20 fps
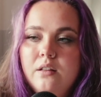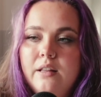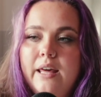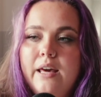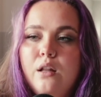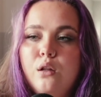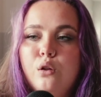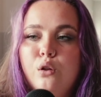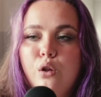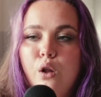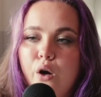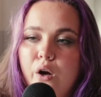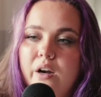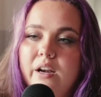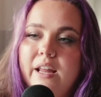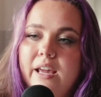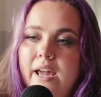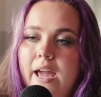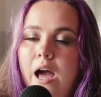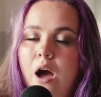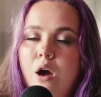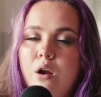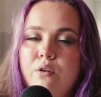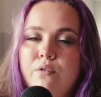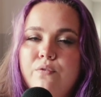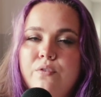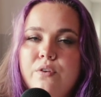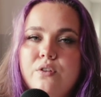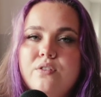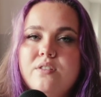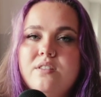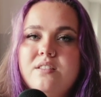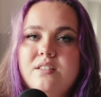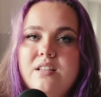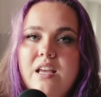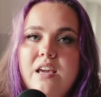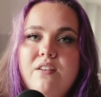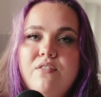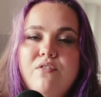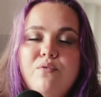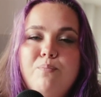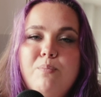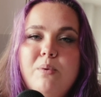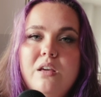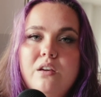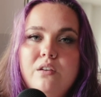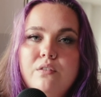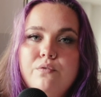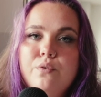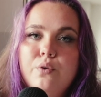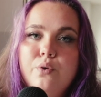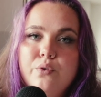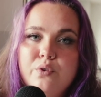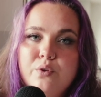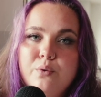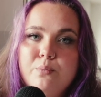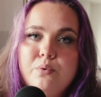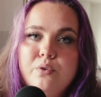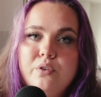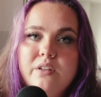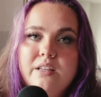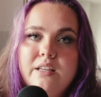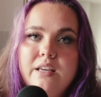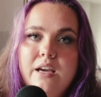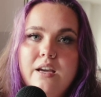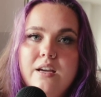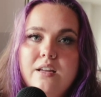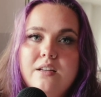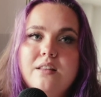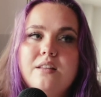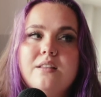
like learning how to feel safe being vulnerable again.